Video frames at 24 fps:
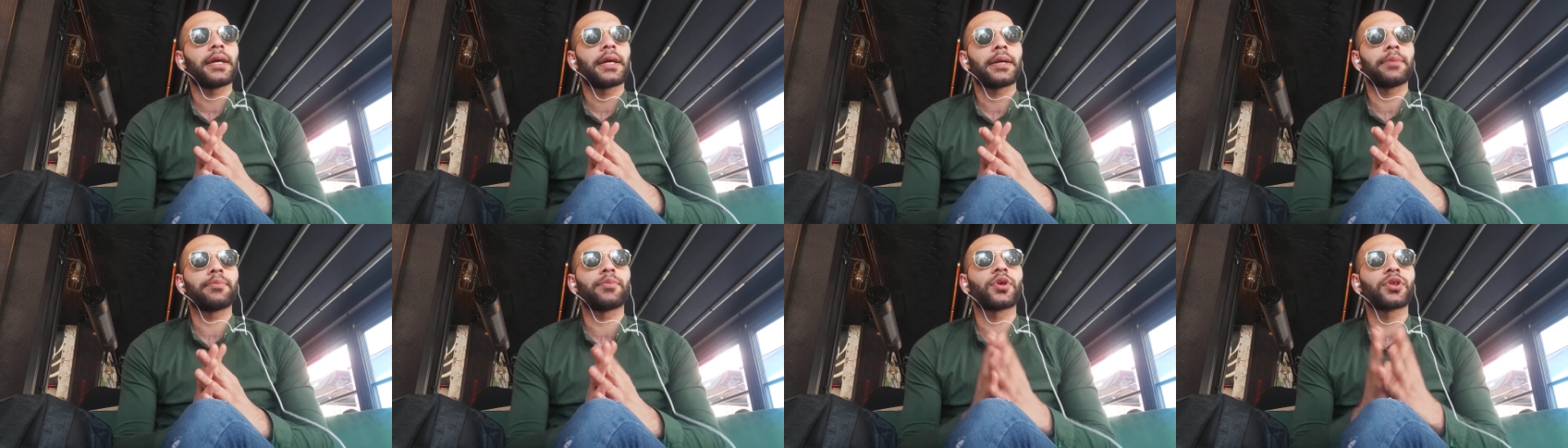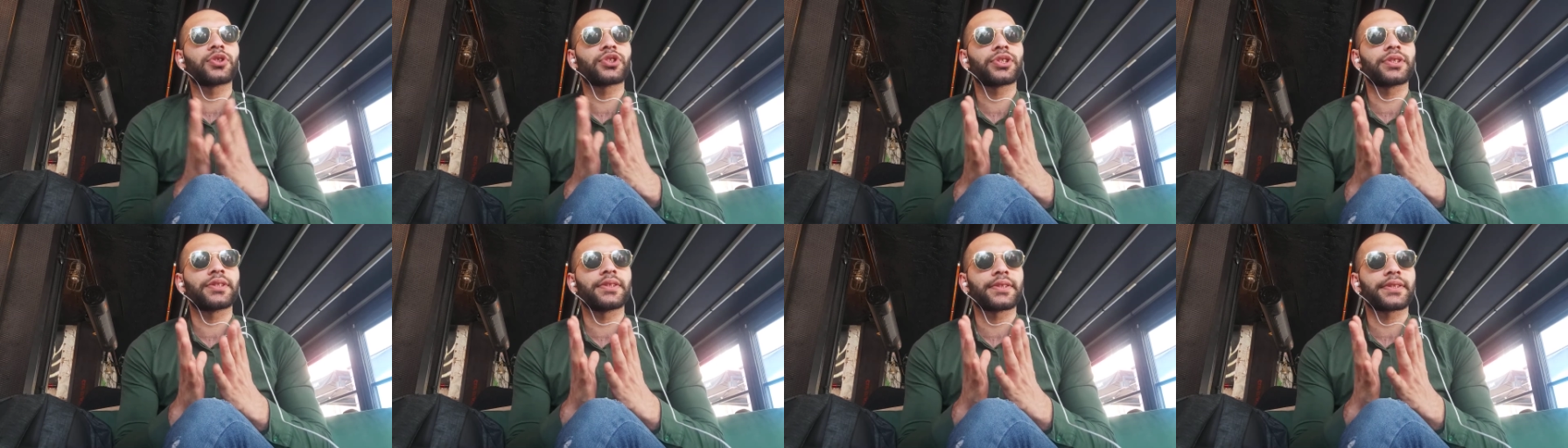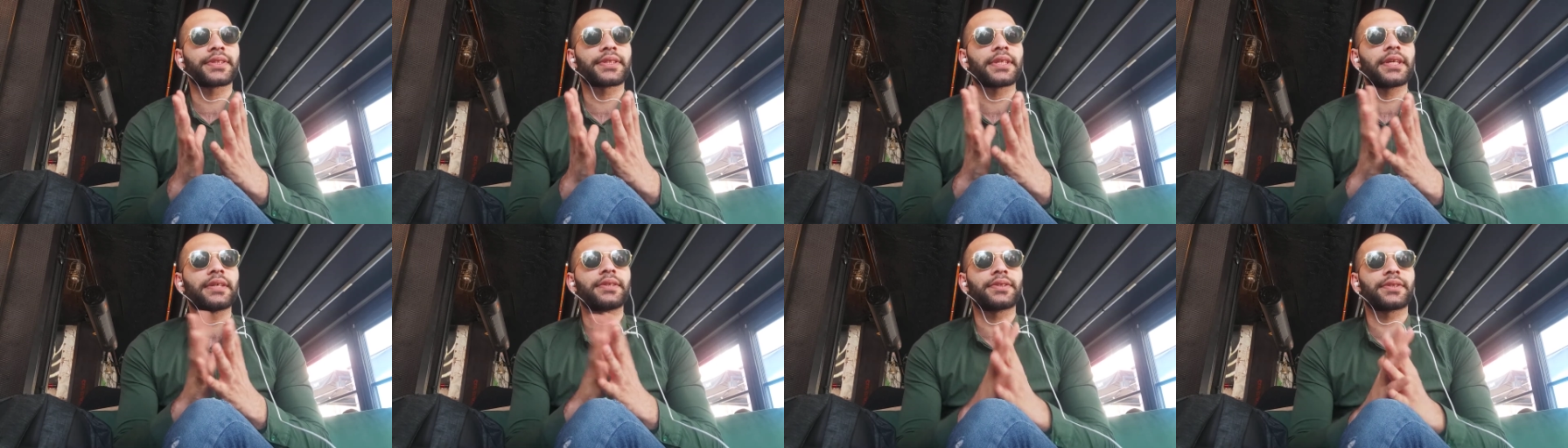emotional
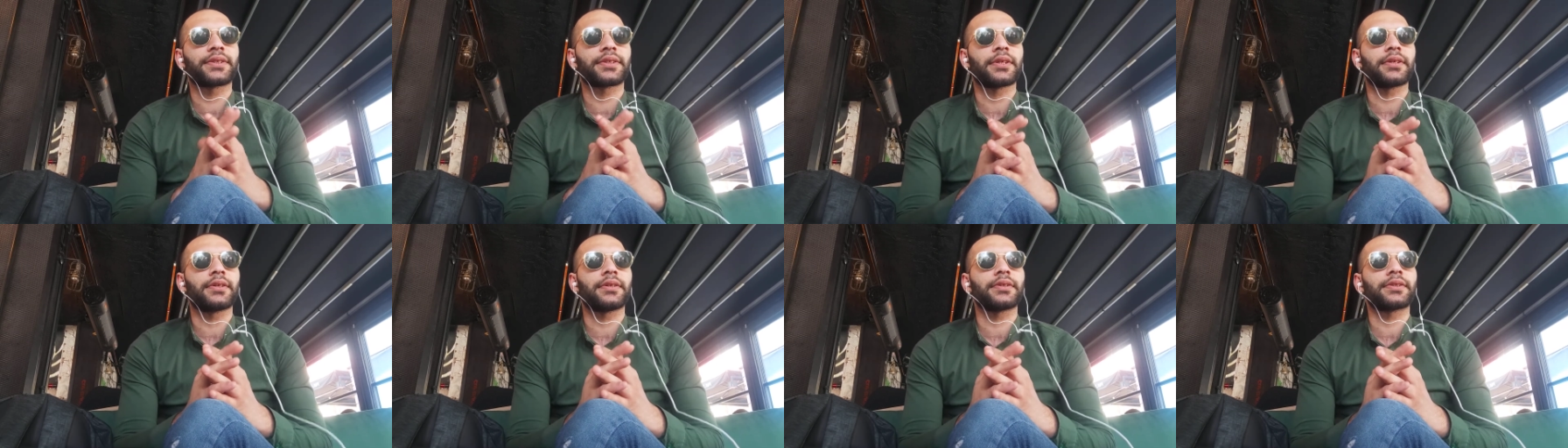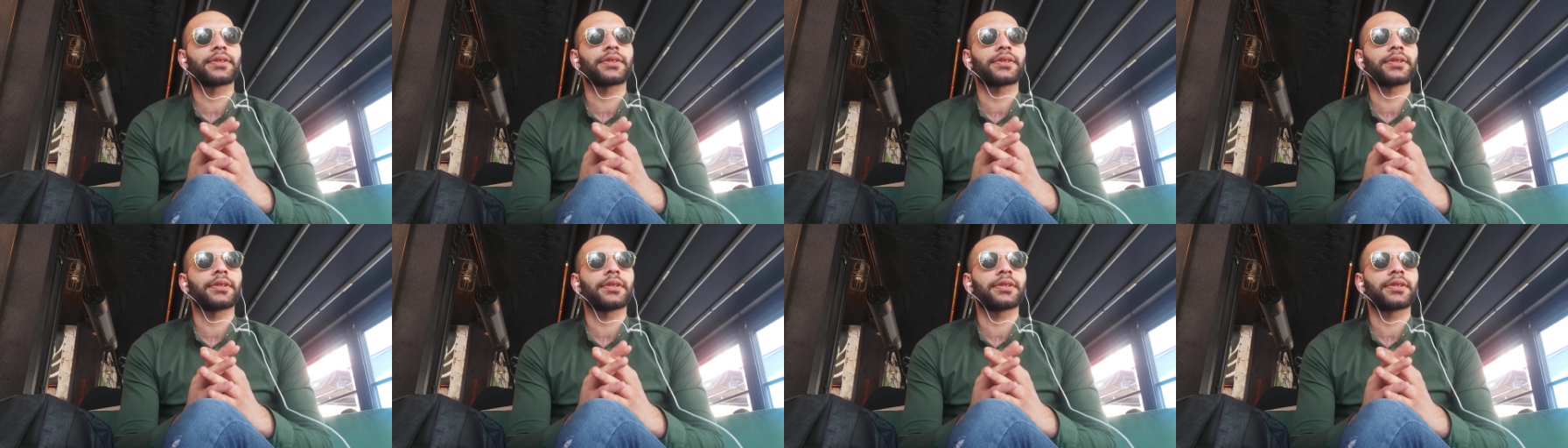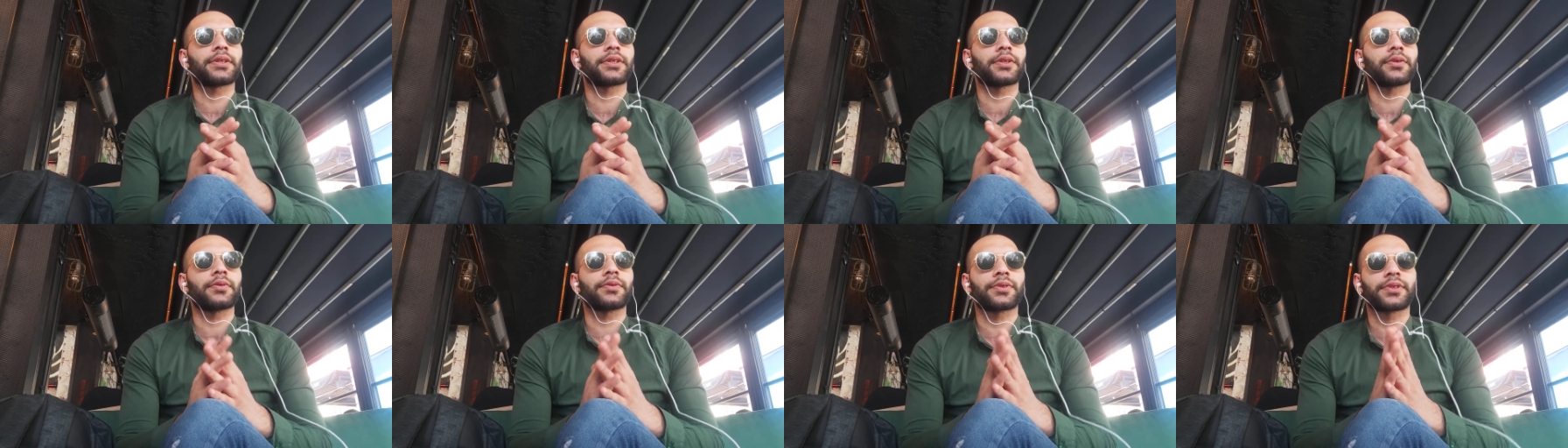sensors,
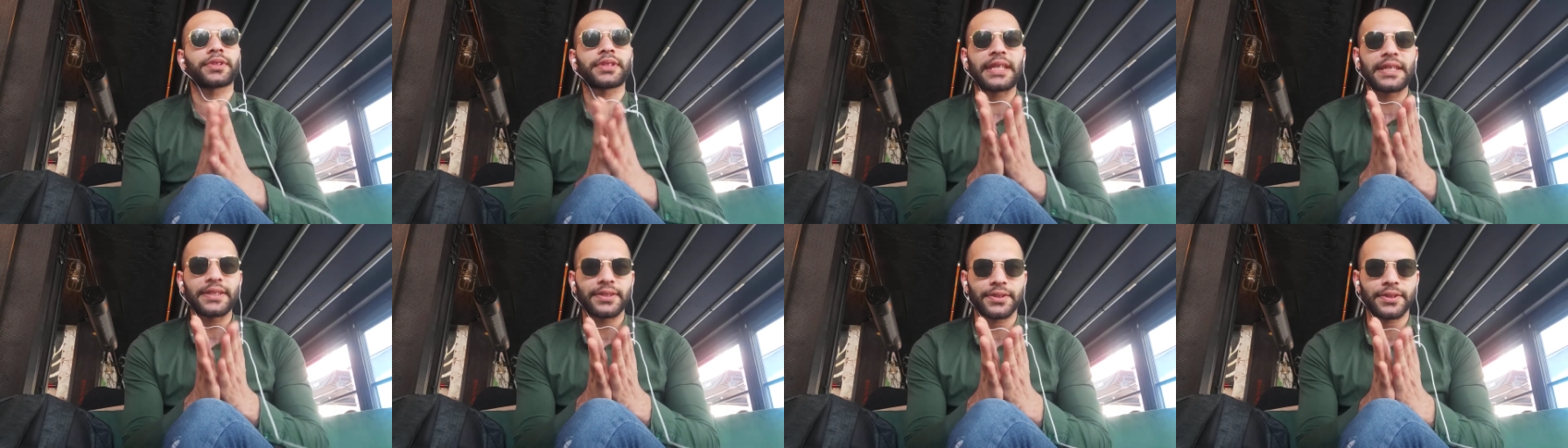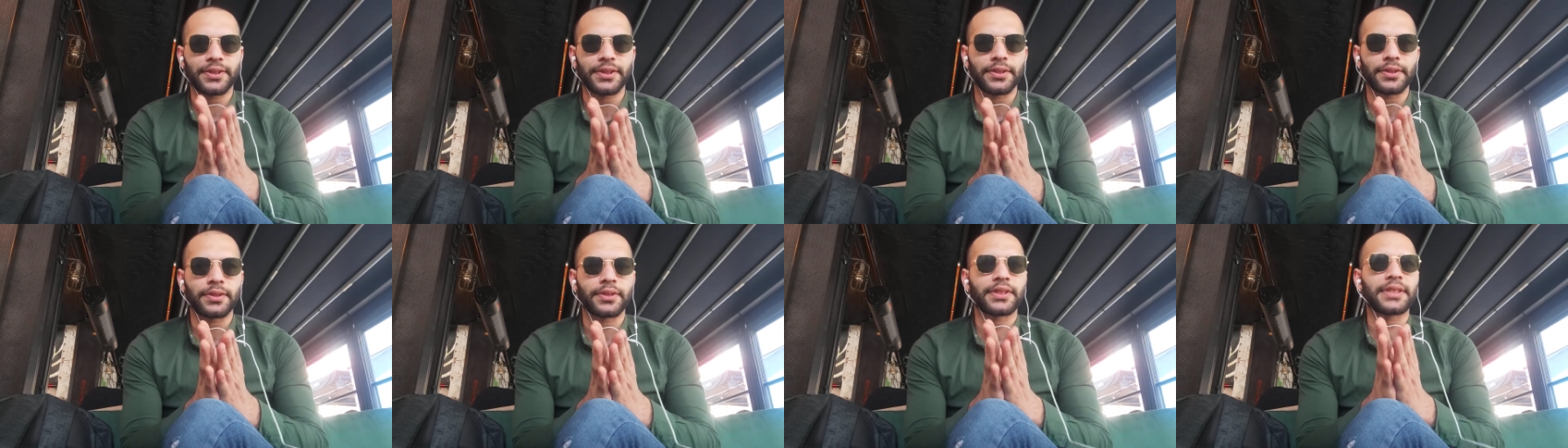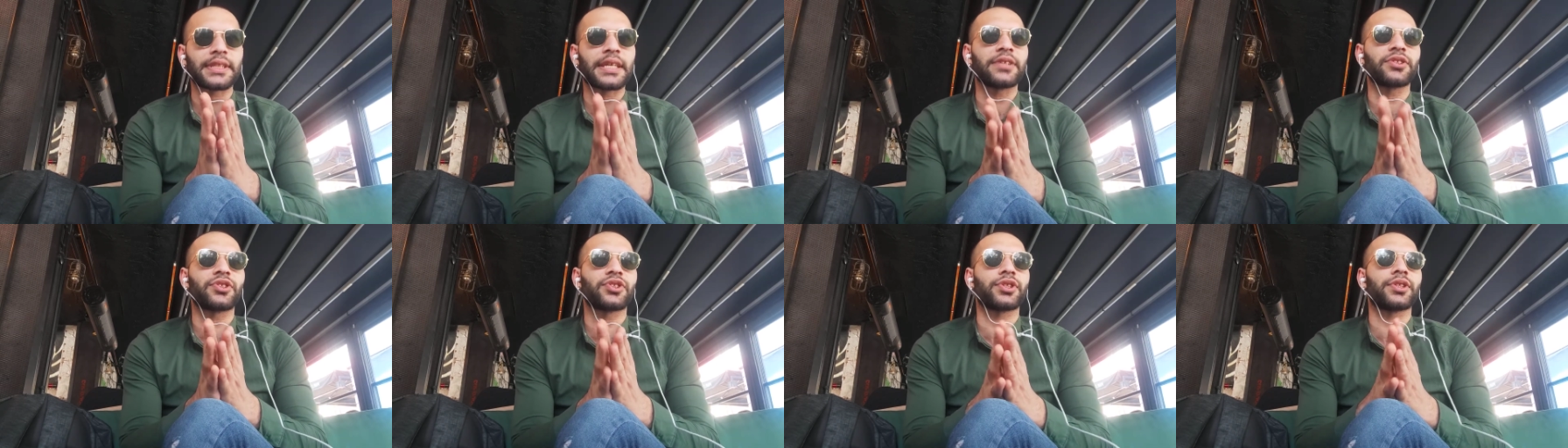so
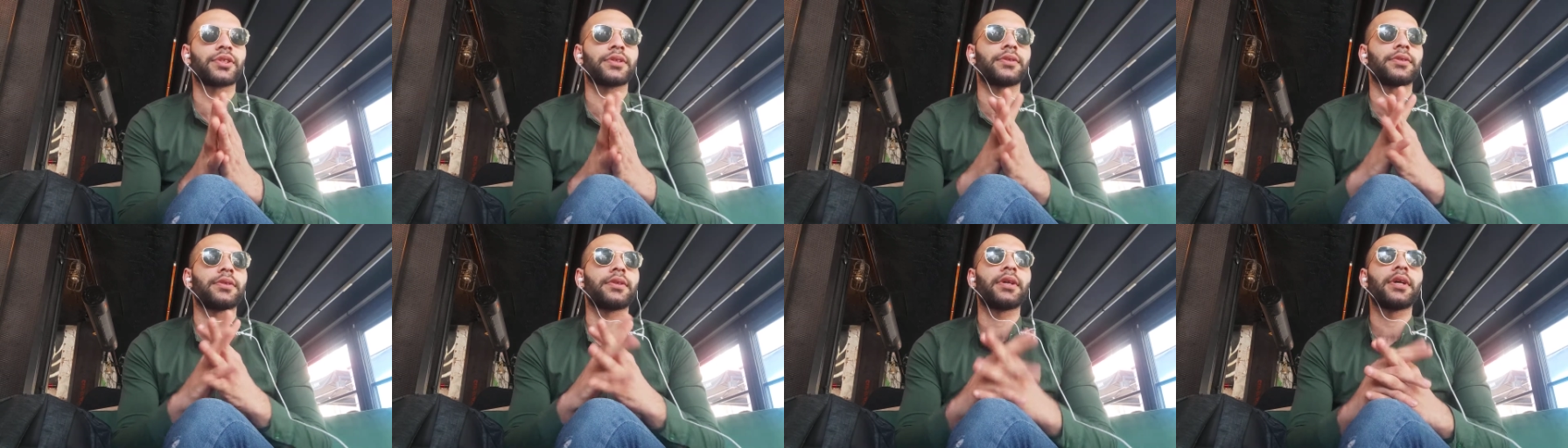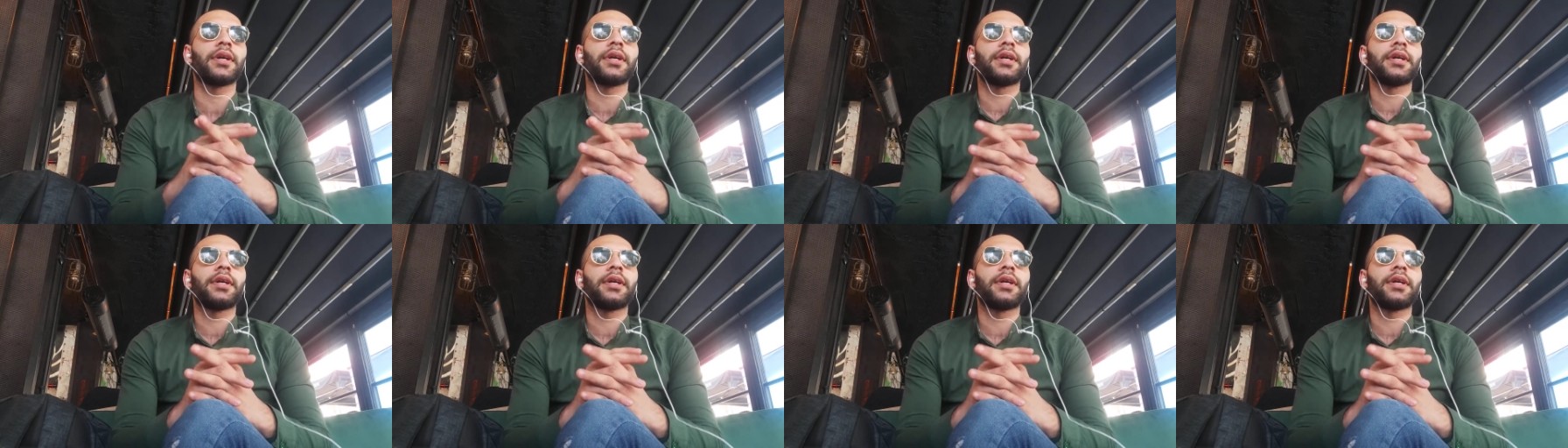sensational